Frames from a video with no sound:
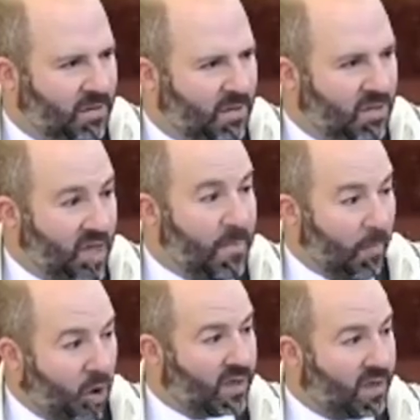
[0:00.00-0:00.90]
They
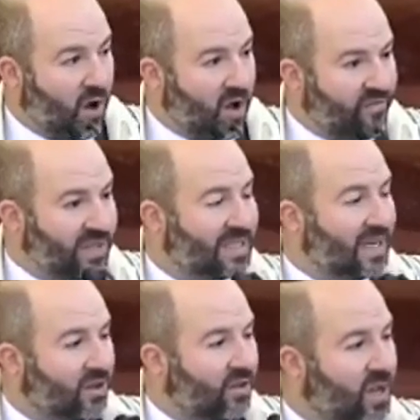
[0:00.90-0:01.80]
marked it off and
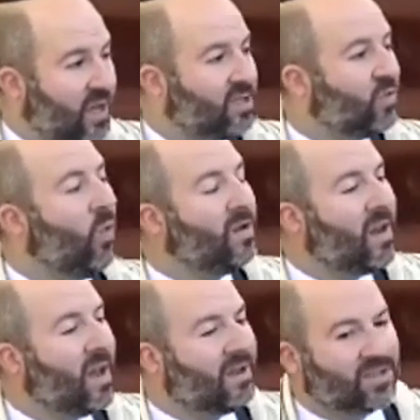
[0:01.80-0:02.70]
said to their kids, one
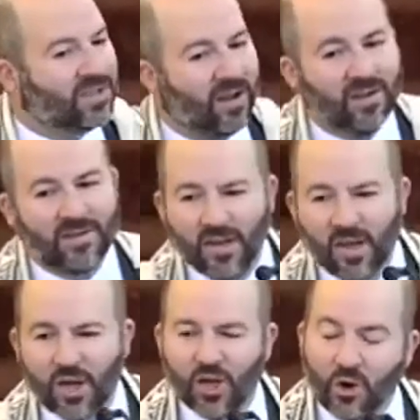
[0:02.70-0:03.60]
day, son,
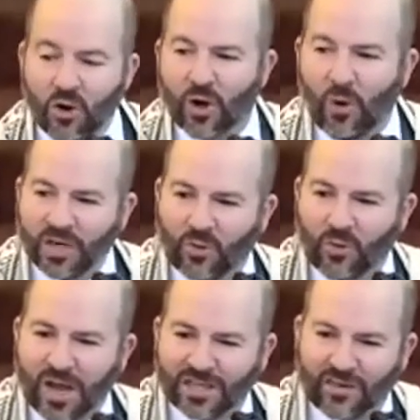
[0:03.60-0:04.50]
you're going to
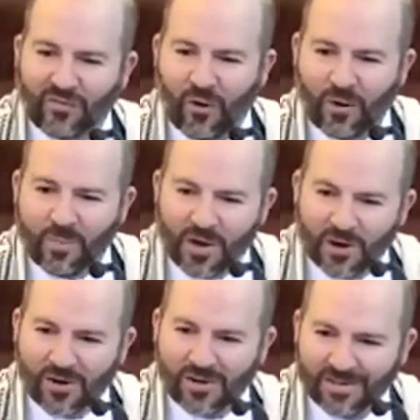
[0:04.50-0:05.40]
raise a farm
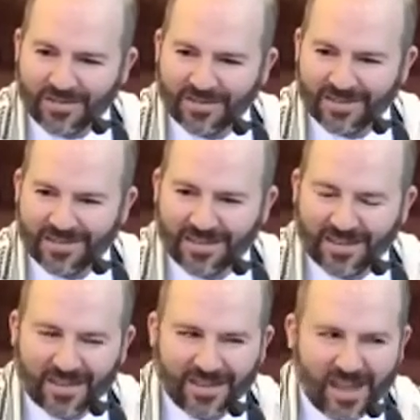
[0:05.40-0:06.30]
here,
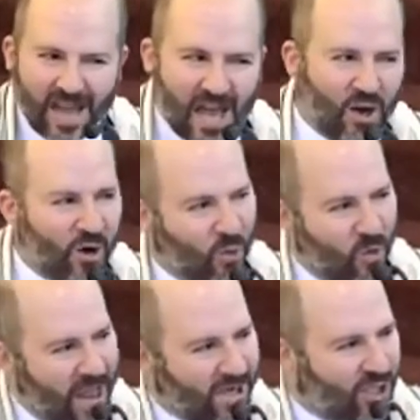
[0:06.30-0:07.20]
and your
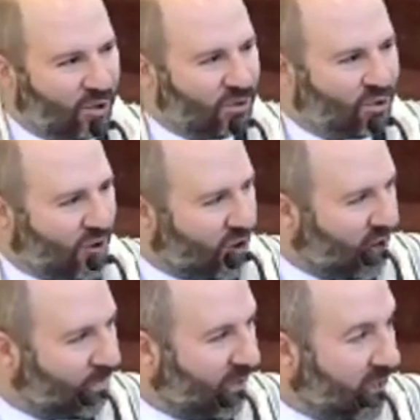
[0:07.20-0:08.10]
grandchildren are going
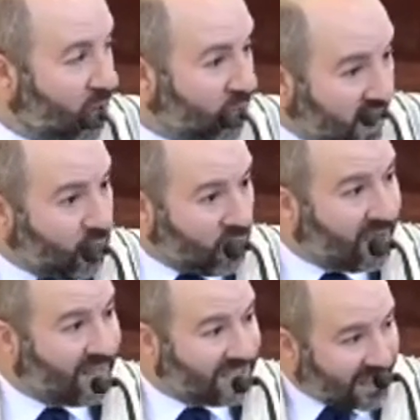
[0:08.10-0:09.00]
to play here. They looked
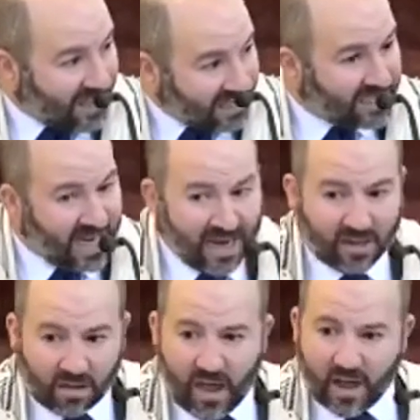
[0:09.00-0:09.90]
at this and they staked
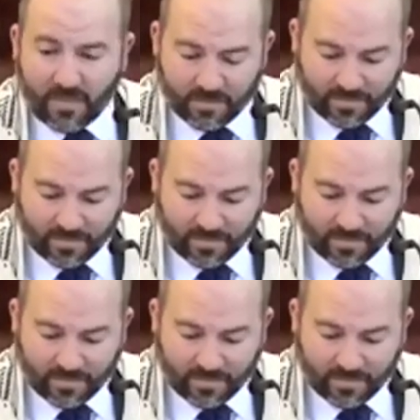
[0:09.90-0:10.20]
claim.